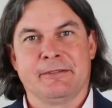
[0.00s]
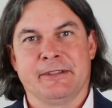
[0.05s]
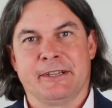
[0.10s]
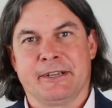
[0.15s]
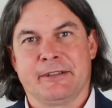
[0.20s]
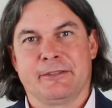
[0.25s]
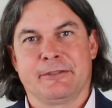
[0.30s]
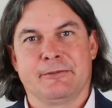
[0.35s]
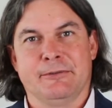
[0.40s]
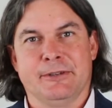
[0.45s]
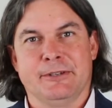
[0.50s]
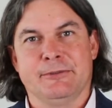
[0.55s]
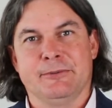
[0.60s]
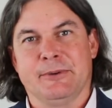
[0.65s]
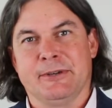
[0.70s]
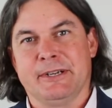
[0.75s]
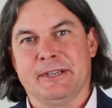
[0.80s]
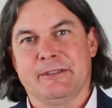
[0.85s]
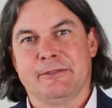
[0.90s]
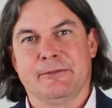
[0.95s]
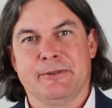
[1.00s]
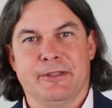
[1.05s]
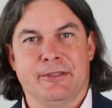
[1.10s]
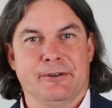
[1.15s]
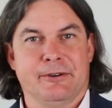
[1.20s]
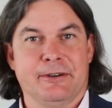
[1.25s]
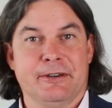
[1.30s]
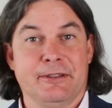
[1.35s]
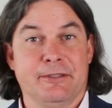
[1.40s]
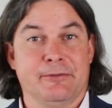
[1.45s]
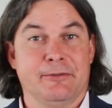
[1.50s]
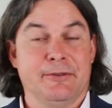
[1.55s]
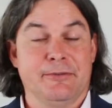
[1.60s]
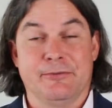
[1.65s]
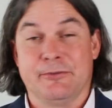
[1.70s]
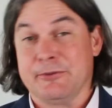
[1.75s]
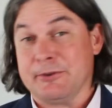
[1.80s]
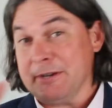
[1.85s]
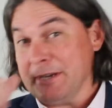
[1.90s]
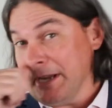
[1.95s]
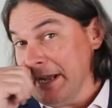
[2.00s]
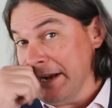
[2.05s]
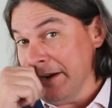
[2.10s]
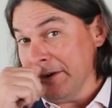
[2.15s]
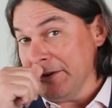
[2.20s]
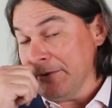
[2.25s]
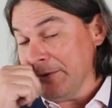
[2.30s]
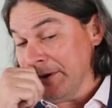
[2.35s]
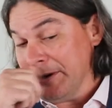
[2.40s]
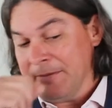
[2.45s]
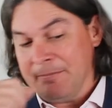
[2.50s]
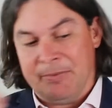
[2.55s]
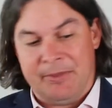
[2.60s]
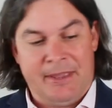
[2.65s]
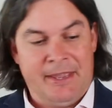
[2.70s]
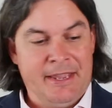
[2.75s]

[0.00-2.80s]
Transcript: like a 320 330 340 category